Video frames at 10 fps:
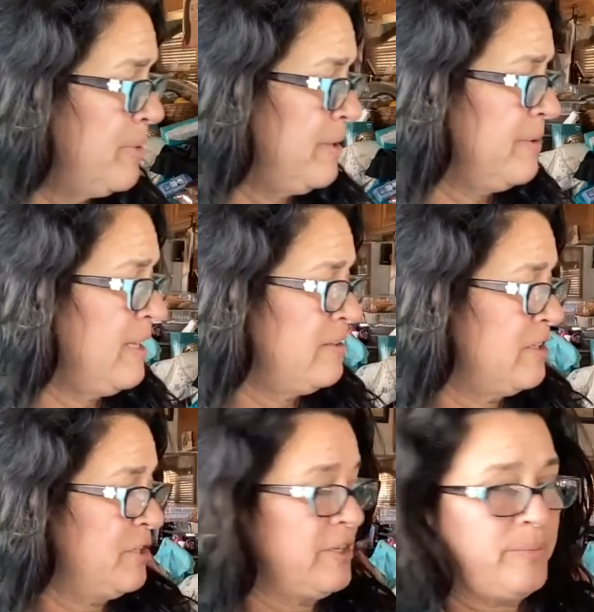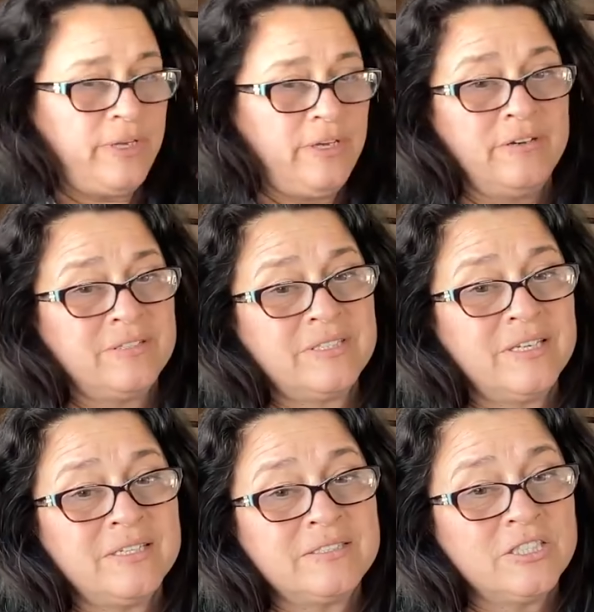I'm going to have to do it on my own. It's
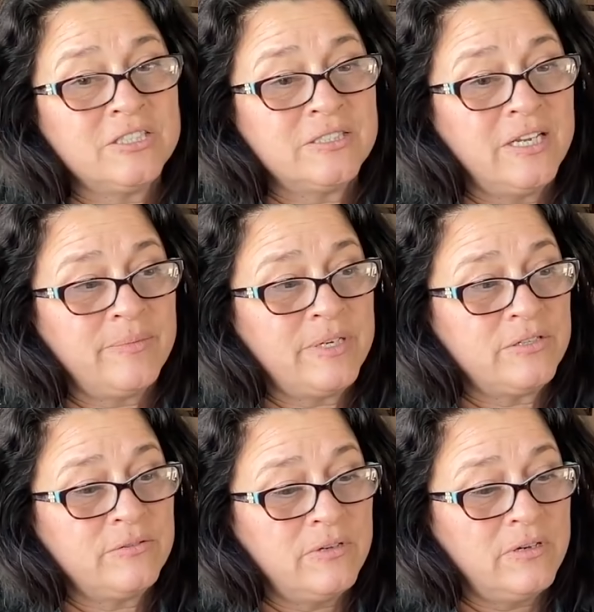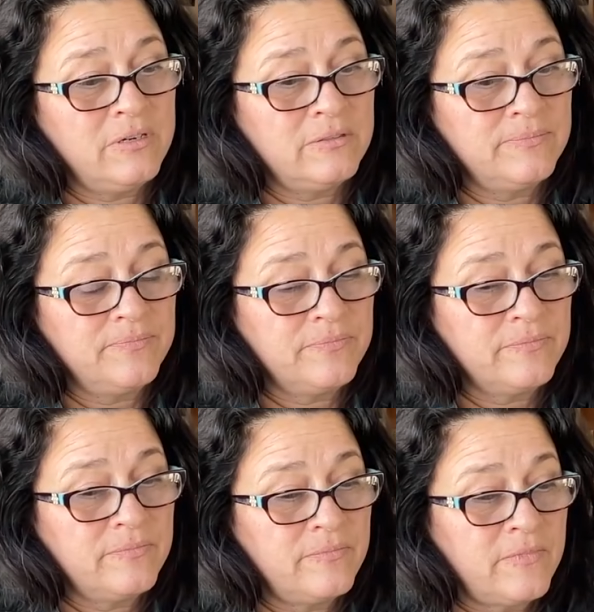going to just take me too long
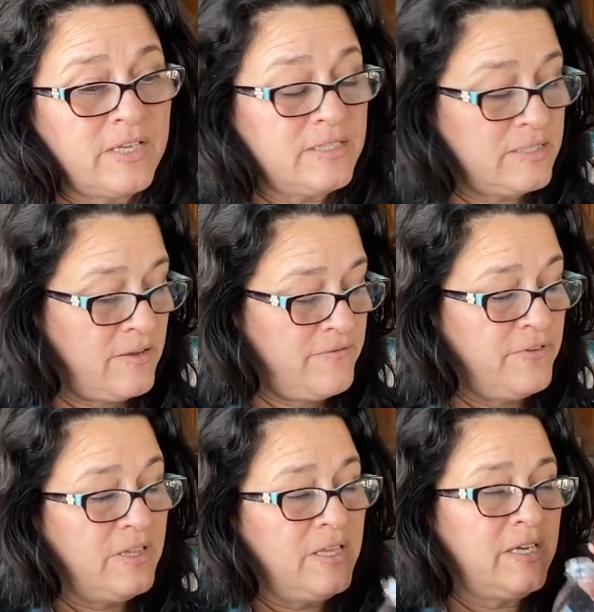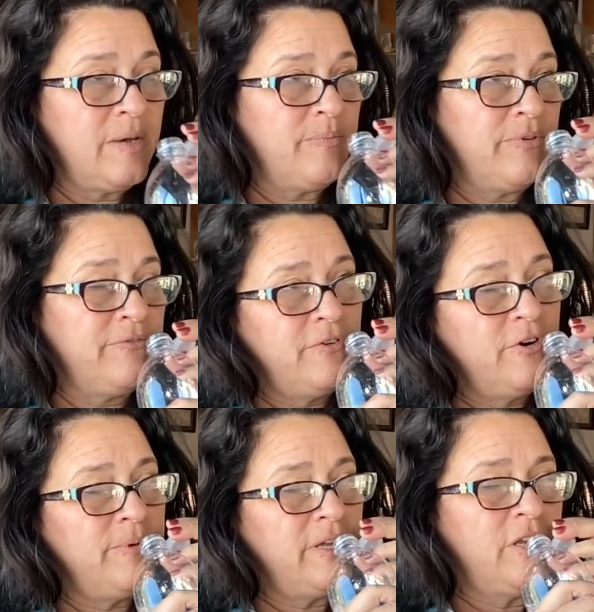because I feel like I'm
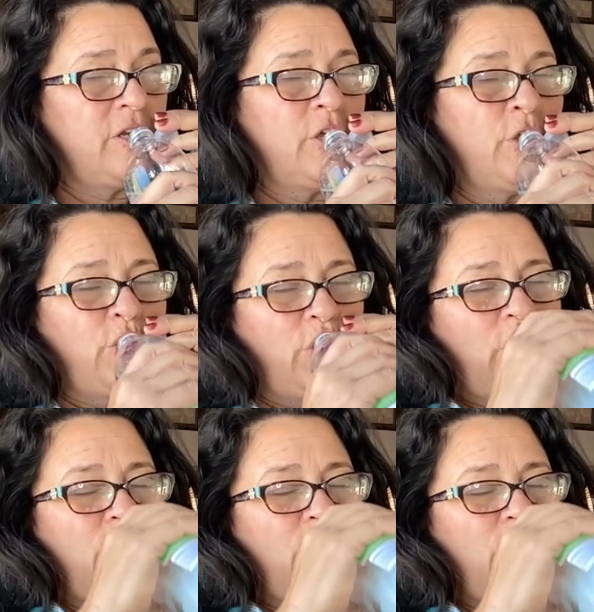performing, you know?